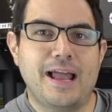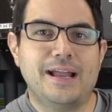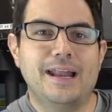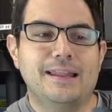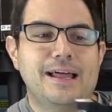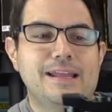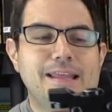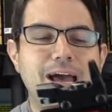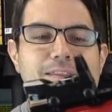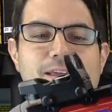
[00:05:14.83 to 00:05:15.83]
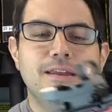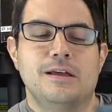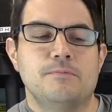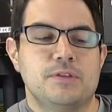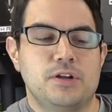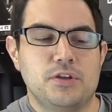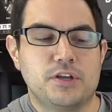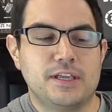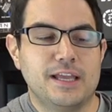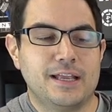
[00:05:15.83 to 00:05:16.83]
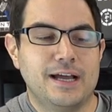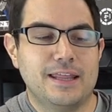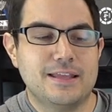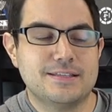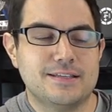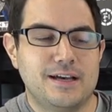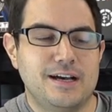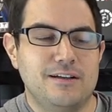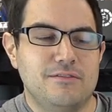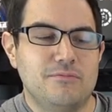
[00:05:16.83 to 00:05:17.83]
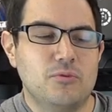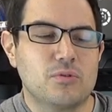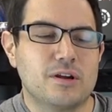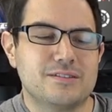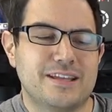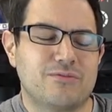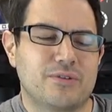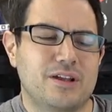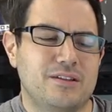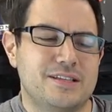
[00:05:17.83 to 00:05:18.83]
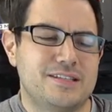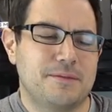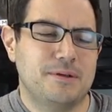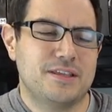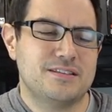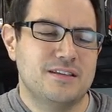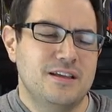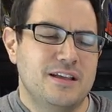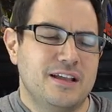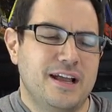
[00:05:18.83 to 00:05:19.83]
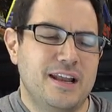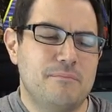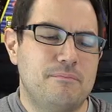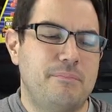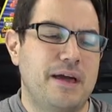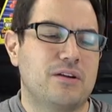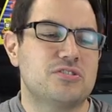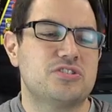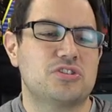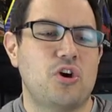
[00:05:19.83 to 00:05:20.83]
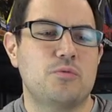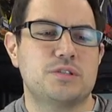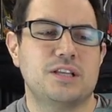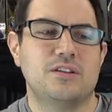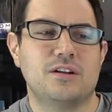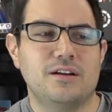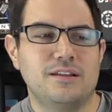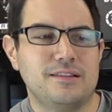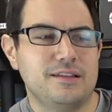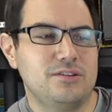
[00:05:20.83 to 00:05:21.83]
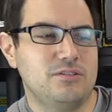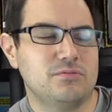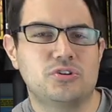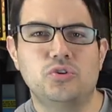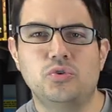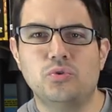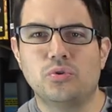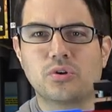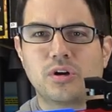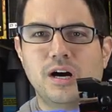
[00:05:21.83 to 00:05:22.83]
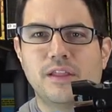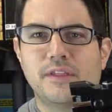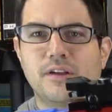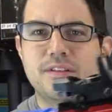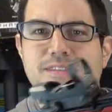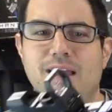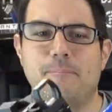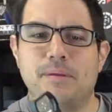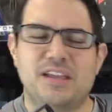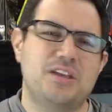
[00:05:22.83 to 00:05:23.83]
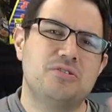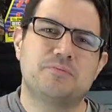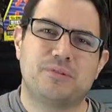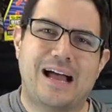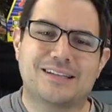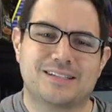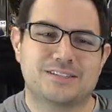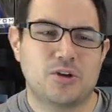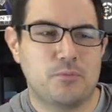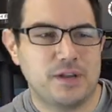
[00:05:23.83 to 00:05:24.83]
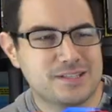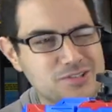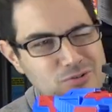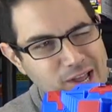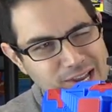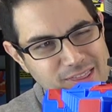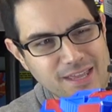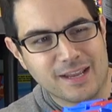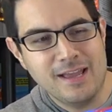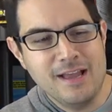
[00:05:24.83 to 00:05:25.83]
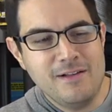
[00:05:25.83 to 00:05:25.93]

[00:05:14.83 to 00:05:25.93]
I kind of like that, you know, you can get kind of these more, I don't say realistic, but these kind of better scopes that look a little cooler on there than, say, a big, huge plastic scope that doesn't do anything.